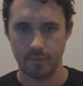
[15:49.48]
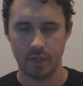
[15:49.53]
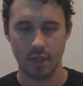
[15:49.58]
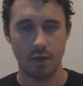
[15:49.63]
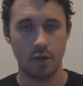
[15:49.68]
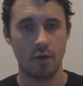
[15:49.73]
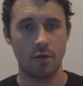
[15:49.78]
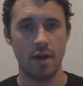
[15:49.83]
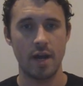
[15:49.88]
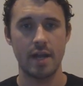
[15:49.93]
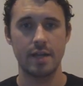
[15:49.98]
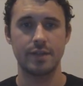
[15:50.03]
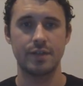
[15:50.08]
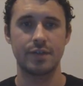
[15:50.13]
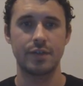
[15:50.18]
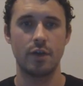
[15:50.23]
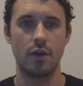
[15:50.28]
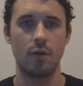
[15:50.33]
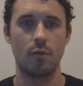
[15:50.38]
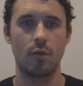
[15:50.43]
All right,
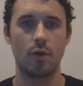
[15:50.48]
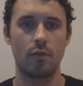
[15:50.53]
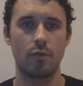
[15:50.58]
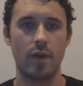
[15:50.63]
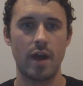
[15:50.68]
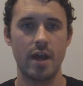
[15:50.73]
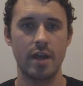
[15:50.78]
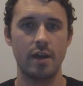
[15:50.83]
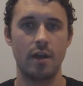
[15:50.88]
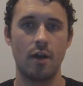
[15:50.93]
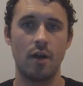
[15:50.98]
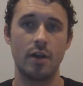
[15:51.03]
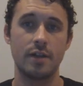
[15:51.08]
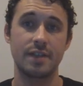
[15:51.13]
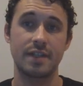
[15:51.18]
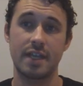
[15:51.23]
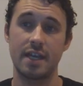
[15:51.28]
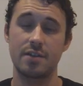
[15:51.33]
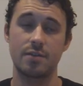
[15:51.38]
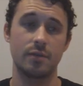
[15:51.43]
so we're right on
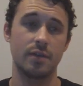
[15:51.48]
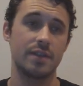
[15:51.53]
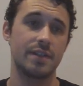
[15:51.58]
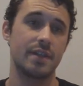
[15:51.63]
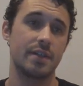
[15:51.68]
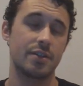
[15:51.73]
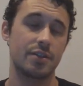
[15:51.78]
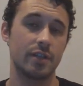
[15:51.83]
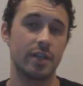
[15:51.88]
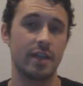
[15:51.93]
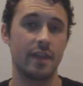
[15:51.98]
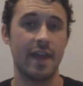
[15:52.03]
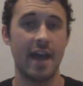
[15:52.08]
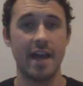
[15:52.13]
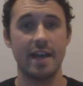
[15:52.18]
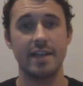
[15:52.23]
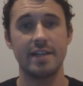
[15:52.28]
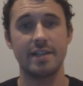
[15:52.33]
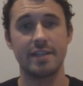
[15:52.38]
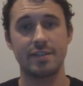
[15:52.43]
schedule essentially, and
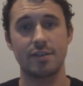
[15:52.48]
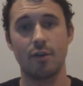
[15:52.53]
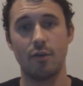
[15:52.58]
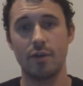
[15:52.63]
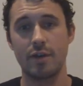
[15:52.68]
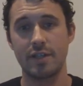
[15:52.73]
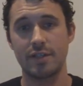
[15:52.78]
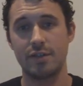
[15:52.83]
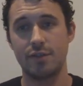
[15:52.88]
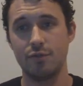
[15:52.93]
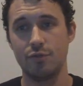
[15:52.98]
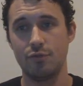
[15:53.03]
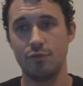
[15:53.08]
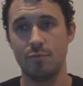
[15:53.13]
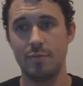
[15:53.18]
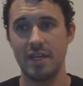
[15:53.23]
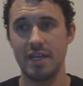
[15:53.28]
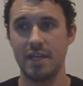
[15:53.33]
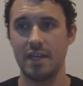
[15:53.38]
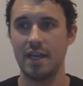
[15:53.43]
that is going to
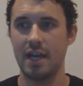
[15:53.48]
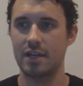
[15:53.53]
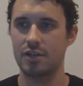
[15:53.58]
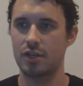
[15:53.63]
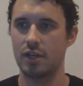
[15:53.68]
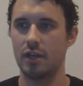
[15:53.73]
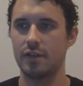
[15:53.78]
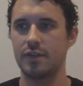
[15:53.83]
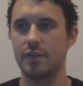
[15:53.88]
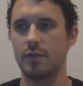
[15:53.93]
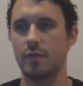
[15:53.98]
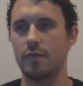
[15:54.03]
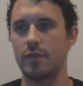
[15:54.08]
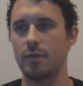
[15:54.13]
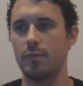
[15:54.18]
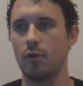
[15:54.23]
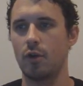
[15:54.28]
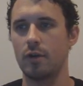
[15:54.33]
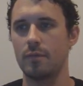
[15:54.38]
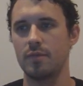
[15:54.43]
be, actually I'll do a
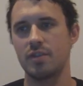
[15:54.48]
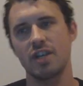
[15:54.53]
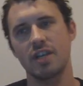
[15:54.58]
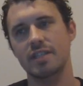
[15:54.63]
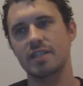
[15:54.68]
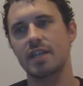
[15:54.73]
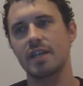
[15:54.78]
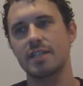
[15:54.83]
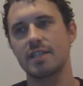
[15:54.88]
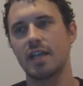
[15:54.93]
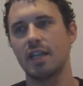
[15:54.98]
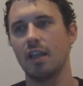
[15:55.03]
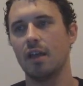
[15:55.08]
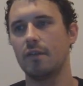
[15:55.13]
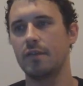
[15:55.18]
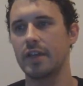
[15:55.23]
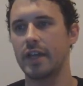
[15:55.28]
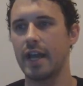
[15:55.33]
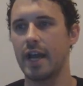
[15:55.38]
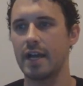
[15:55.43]
few more just because I
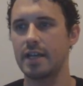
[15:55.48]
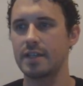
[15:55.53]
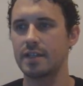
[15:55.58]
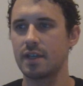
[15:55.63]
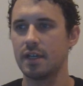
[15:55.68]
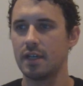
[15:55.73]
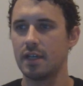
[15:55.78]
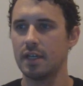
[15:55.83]
love you guys.